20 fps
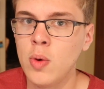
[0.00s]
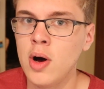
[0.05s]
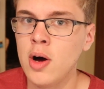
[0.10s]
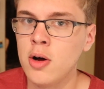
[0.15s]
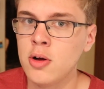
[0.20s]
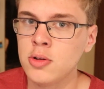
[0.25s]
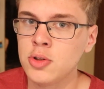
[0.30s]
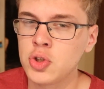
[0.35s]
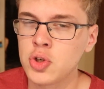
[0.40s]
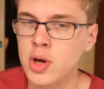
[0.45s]

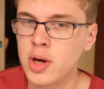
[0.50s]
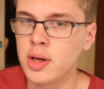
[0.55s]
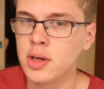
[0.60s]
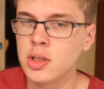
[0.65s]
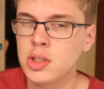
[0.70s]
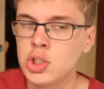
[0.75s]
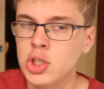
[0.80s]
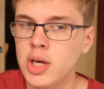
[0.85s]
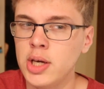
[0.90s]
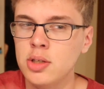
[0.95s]
while trying
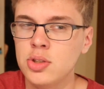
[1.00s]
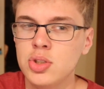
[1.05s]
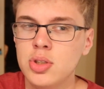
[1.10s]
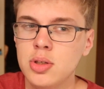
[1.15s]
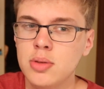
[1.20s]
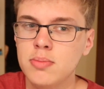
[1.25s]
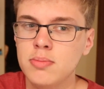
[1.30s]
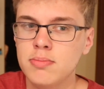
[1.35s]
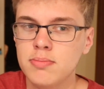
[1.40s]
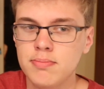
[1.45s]
to change
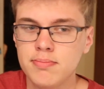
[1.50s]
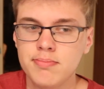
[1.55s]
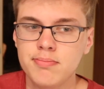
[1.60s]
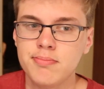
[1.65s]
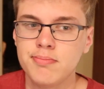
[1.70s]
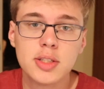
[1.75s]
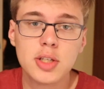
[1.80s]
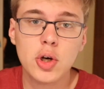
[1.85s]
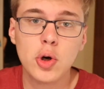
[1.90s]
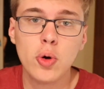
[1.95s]
them.
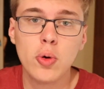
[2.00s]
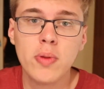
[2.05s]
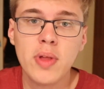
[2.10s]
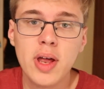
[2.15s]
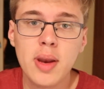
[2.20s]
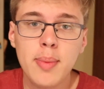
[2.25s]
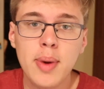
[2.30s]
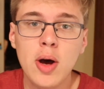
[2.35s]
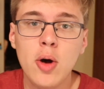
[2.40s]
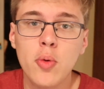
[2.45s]
So
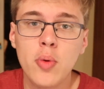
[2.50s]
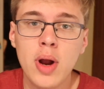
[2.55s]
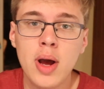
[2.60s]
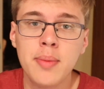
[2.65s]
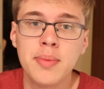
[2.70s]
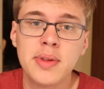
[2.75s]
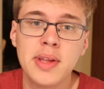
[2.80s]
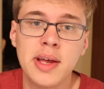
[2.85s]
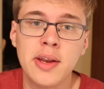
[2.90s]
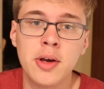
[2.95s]
that about
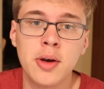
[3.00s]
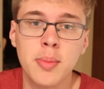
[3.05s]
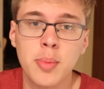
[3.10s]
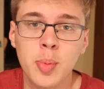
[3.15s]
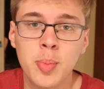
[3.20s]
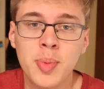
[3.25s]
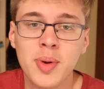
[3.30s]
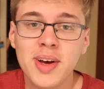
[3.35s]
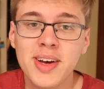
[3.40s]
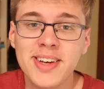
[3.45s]
wraps that
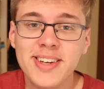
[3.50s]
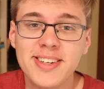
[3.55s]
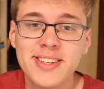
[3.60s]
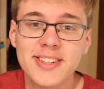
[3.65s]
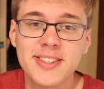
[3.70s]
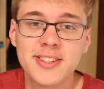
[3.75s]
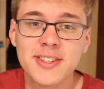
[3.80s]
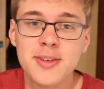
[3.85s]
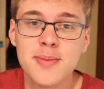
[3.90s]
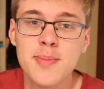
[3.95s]
up,
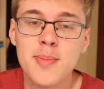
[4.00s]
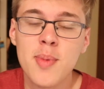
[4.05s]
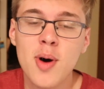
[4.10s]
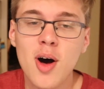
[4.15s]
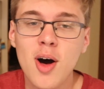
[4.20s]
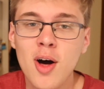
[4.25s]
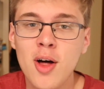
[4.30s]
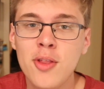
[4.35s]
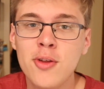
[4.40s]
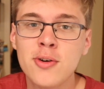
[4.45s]
but some
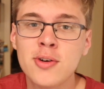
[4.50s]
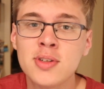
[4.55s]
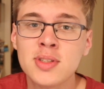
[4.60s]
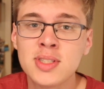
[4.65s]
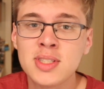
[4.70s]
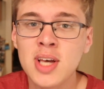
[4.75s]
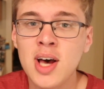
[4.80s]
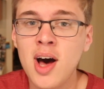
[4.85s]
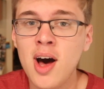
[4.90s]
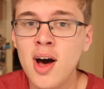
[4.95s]
other
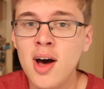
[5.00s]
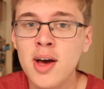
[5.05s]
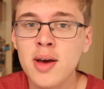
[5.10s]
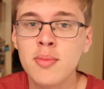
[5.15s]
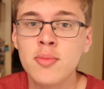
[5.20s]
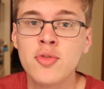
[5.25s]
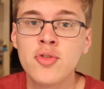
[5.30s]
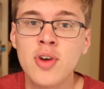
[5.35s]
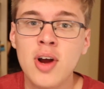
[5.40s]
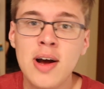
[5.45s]

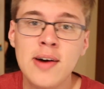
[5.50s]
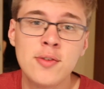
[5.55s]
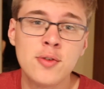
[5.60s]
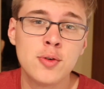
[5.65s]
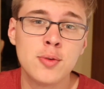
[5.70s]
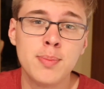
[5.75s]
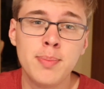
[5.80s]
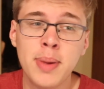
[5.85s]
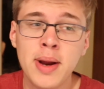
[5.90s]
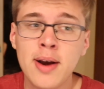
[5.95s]
time
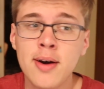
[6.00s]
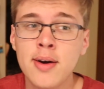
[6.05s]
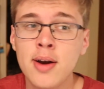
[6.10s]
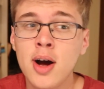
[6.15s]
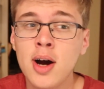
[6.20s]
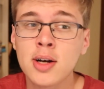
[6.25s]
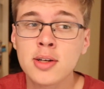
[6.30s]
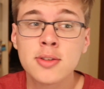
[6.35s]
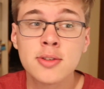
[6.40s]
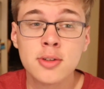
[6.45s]
travel
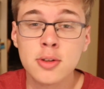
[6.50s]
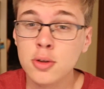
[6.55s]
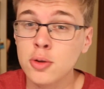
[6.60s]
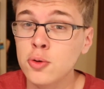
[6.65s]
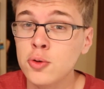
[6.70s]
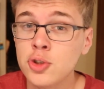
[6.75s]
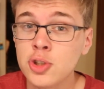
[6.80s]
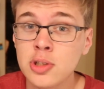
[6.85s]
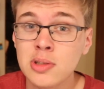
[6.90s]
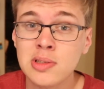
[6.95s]
paradox
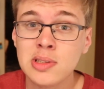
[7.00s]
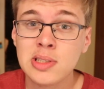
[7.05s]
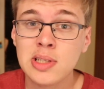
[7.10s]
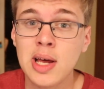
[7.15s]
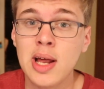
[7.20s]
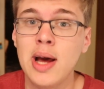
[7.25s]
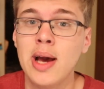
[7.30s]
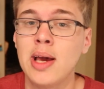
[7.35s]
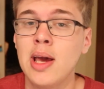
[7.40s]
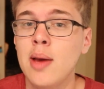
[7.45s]
solutions
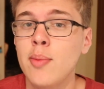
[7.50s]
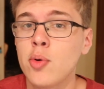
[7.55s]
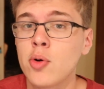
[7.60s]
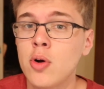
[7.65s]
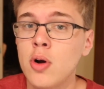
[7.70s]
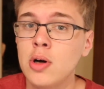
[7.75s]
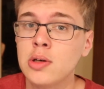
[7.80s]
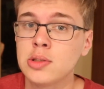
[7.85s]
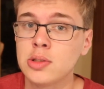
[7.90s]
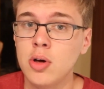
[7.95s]
that I came
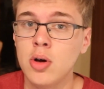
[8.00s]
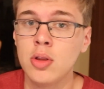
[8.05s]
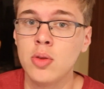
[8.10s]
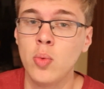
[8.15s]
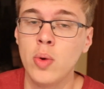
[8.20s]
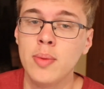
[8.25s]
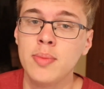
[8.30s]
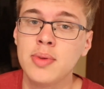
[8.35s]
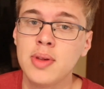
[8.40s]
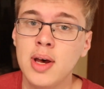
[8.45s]
across on the
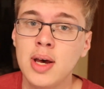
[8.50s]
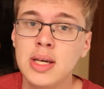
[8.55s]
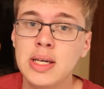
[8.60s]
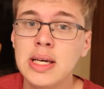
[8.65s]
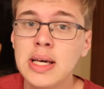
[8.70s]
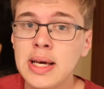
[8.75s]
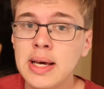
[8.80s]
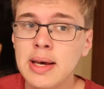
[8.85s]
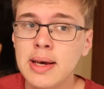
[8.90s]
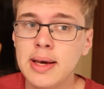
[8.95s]
website
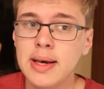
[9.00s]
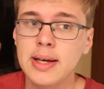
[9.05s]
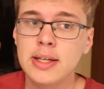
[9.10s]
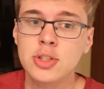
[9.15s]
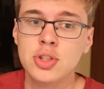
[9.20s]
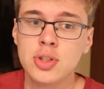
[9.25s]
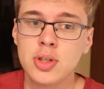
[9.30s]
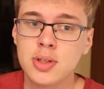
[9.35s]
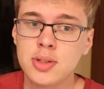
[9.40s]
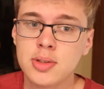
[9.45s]

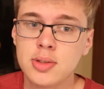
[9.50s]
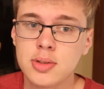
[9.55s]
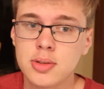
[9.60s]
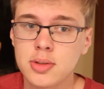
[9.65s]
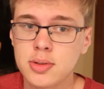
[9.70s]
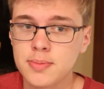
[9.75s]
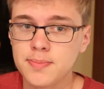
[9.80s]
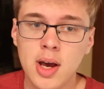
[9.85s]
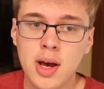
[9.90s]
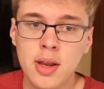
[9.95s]
and
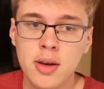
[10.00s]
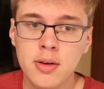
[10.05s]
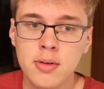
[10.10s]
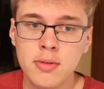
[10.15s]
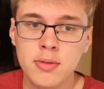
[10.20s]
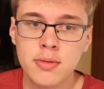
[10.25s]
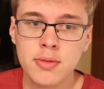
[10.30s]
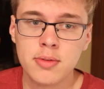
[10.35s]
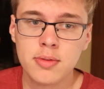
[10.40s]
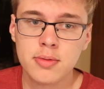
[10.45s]
just kind
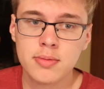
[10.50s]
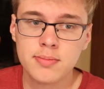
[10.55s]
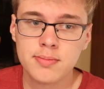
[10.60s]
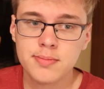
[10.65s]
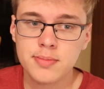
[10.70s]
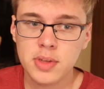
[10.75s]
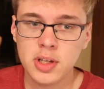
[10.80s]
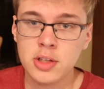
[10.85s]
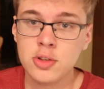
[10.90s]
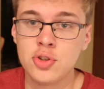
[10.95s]
of
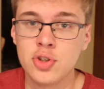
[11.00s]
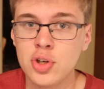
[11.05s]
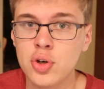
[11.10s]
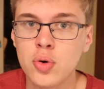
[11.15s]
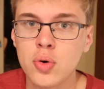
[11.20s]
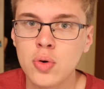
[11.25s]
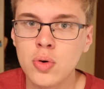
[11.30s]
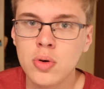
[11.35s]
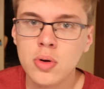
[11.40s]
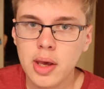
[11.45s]
in
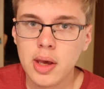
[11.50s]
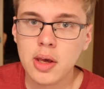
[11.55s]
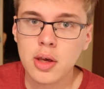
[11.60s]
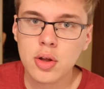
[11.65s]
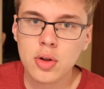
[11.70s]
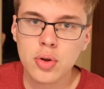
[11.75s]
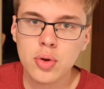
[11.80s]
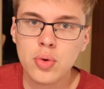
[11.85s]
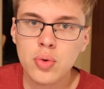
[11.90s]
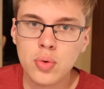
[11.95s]
general
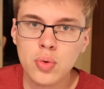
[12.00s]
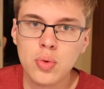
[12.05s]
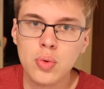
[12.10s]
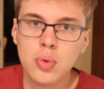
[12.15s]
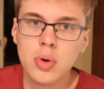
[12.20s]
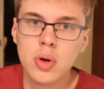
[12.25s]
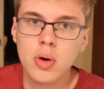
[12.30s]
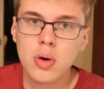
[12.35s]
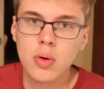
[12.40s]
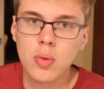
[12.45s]

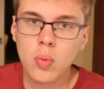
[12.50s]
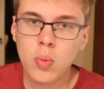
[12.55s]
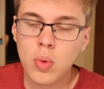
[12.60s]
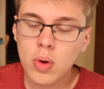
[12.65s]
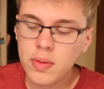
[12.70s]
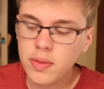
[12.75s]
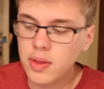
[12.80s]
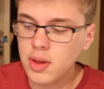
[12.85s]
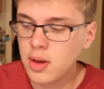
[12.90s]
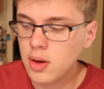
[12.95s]
include
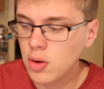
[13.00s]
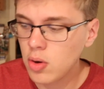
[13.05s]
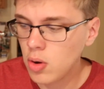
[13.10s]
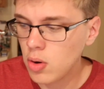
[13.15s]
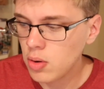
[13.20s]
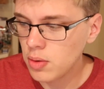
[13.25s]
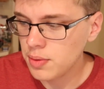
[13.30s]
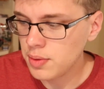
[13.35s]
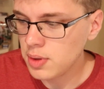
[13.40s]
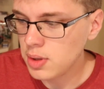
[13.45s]
one thing
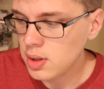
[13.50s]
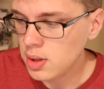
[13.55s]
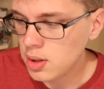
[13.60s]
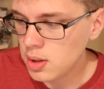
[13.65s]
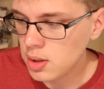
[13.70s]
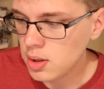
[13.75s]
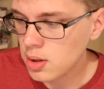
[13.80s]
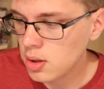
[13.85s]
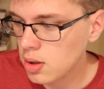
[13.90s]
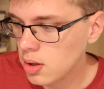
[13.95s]
called
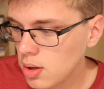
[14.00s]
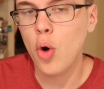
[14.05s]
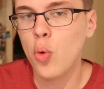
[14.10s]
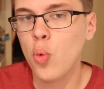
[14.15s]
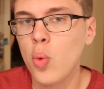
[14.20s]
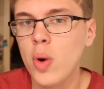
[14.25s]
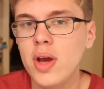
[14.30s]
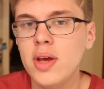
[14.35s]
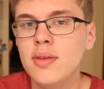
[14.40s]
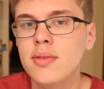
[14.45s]
the
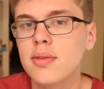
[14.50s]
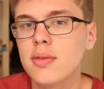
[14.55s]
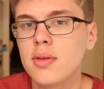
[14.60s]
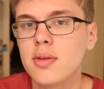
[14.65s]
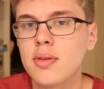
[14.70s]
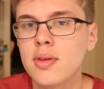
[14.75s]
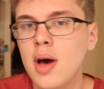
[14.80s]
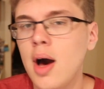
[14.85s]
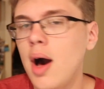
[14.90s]
erased